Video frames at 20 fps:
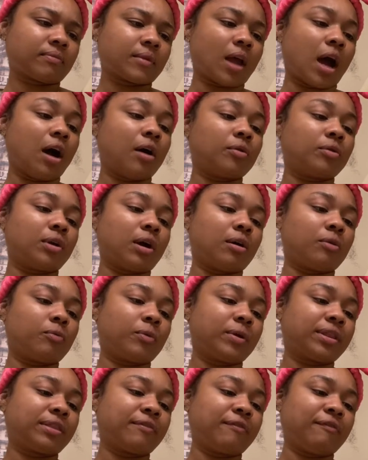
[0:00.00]
Oh no,
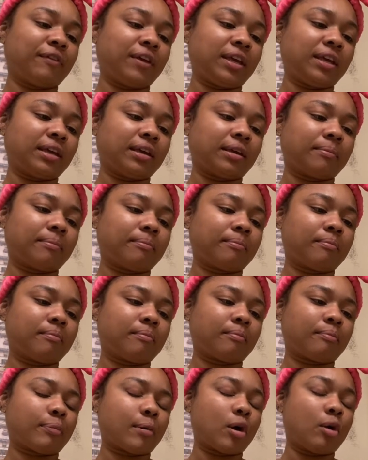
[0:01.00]
with vegan
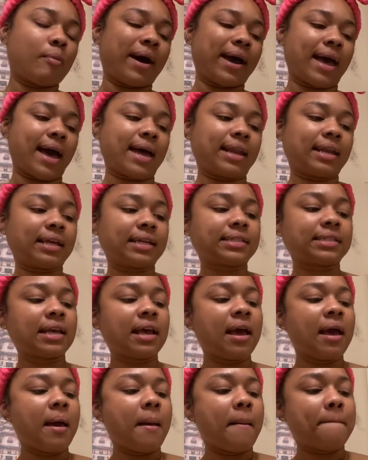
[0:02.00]
probiotics.
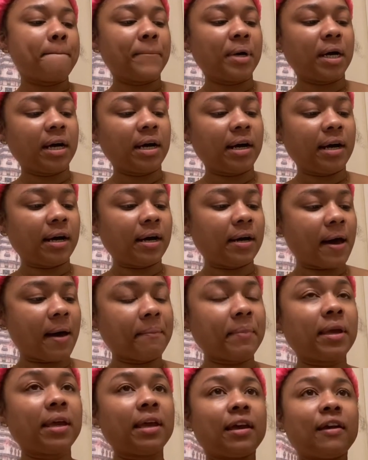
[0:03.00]
But uh,
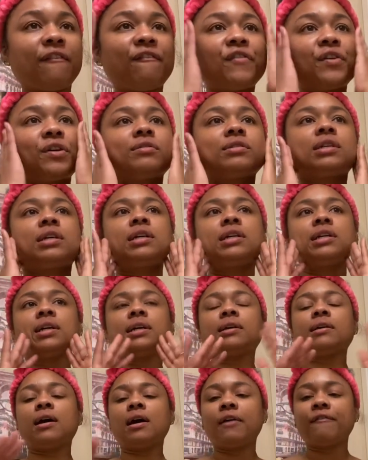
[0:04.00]
I mean, it feels
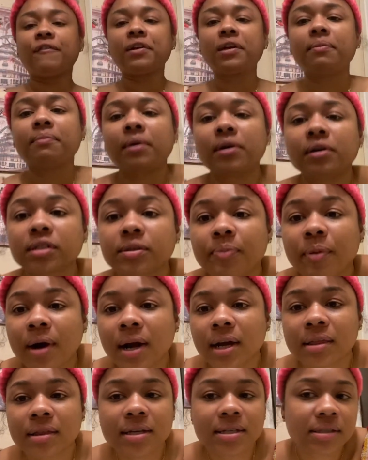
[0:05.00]
good. Uh, for the most
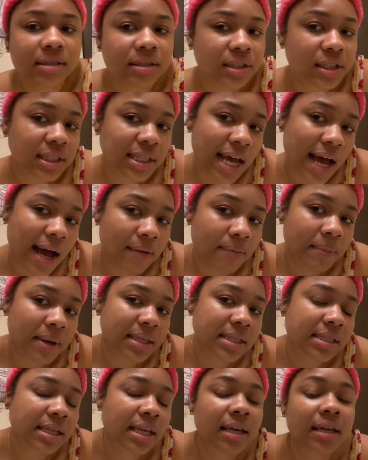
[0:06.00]
part, this is just how
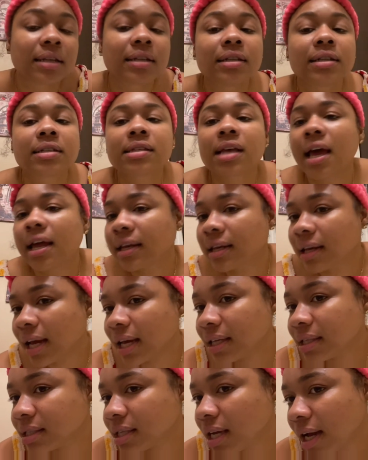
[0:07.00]
my skin looks at
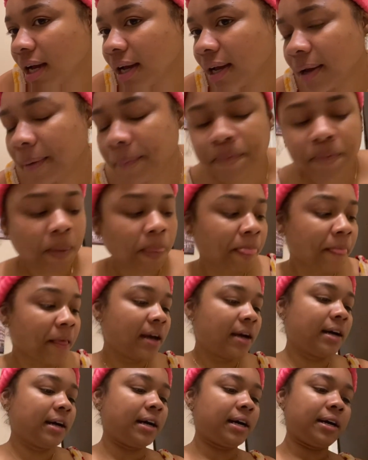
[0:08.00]
nighttime.
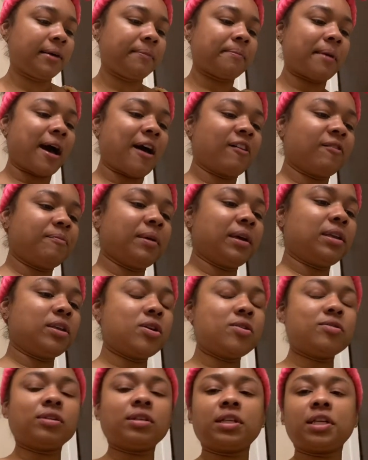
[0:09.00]
Um, I've been
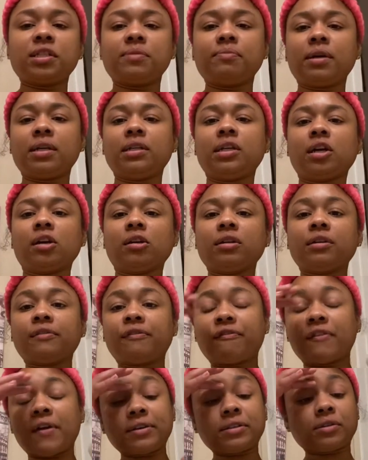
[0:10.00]
using this Moderna
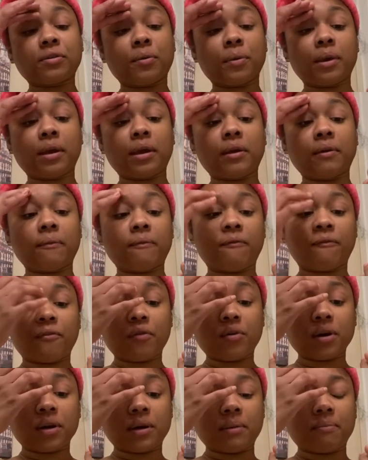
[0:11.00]
face cream
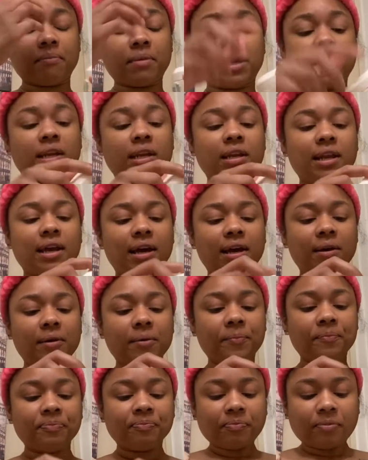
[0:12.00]
for a minute
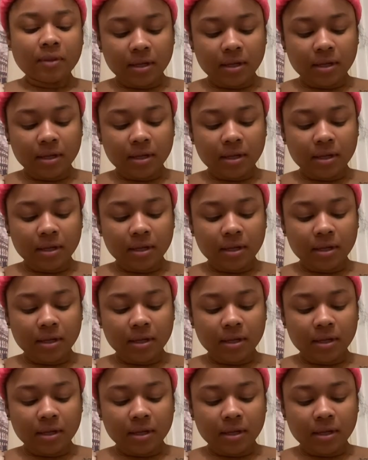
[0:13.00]
now.